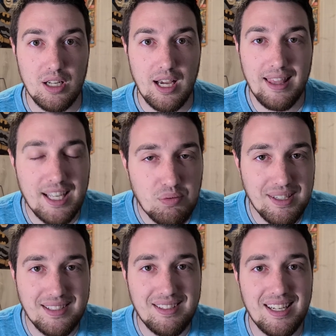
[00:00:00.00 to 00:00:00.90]
And that's
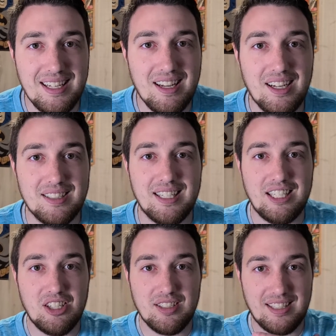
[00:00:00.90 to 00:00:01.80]
what sin does. It
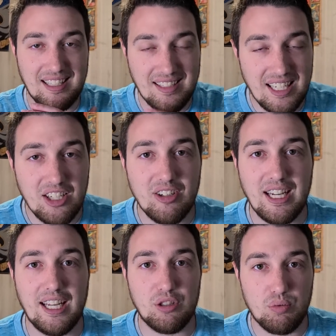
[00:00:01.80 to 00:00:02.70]
just
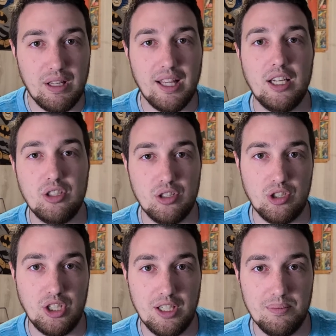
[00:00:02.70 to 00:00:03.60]
deteriorates
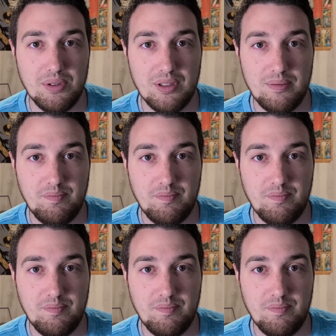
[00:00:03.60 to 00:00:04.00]
relationships.